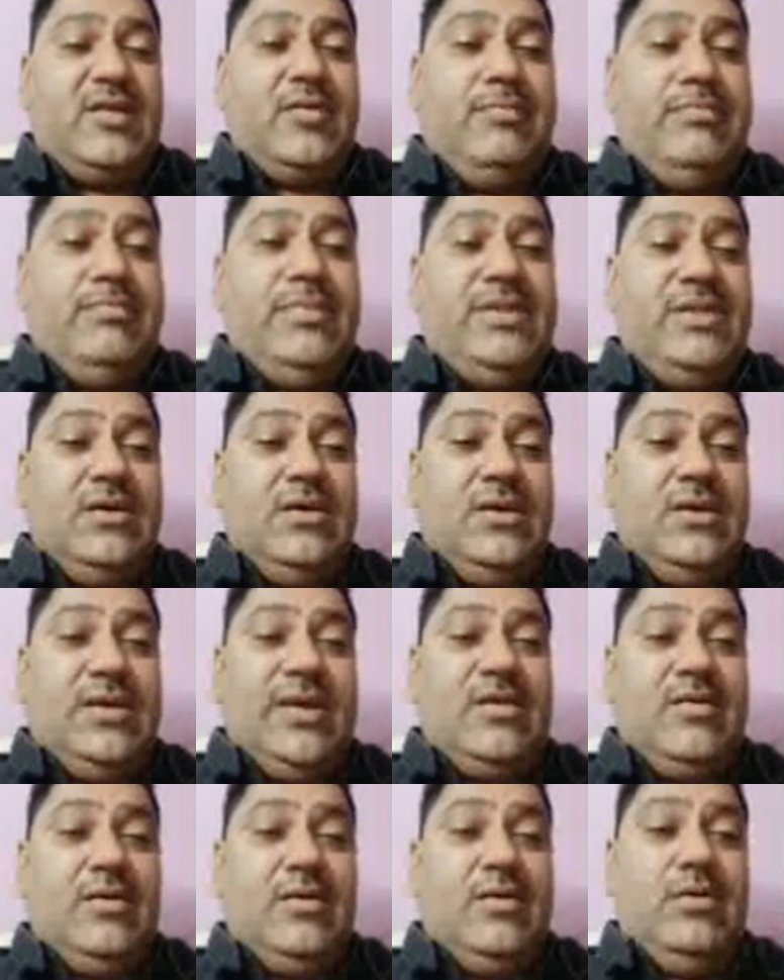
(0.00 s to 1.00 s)

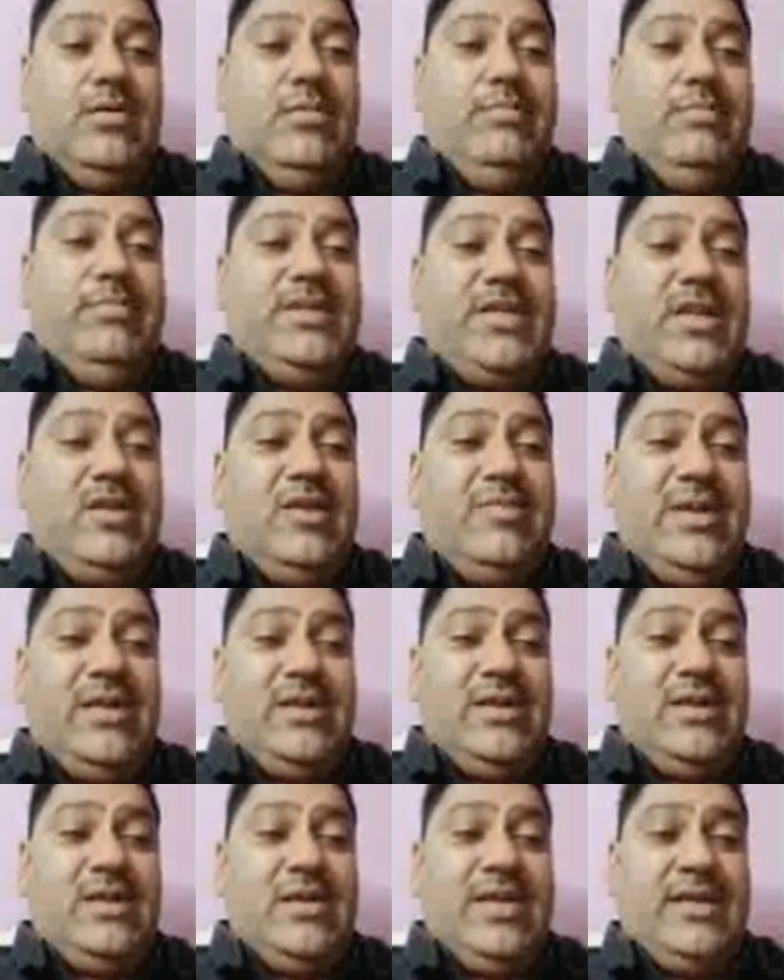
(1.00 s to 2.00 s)
mineral
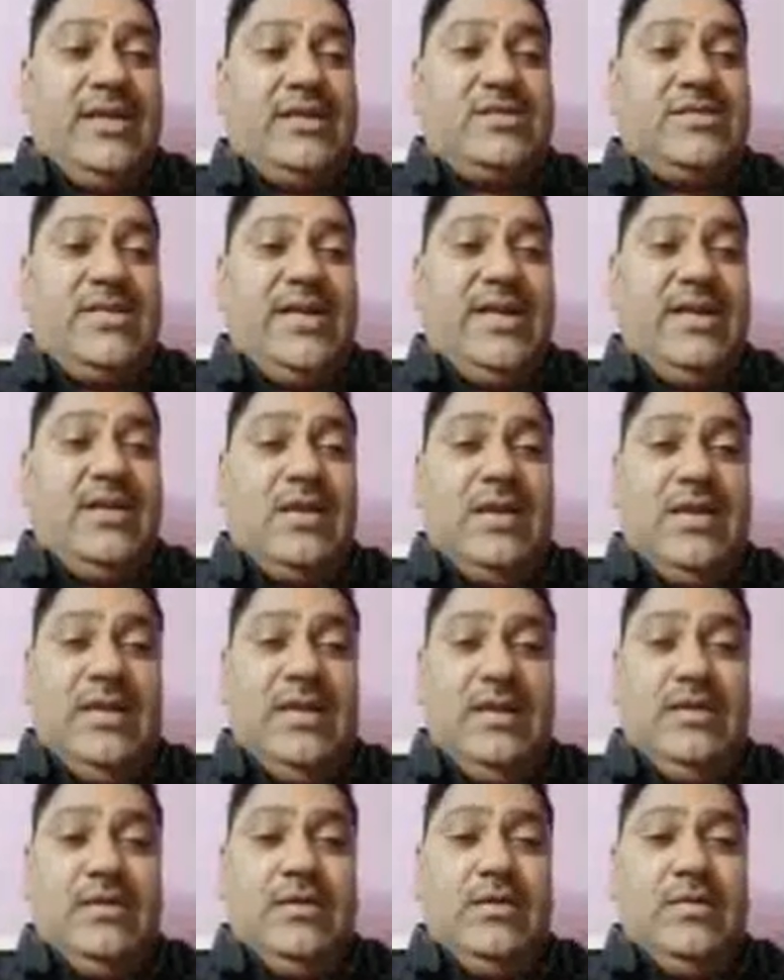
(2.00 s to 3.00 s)
matter like sand, clay,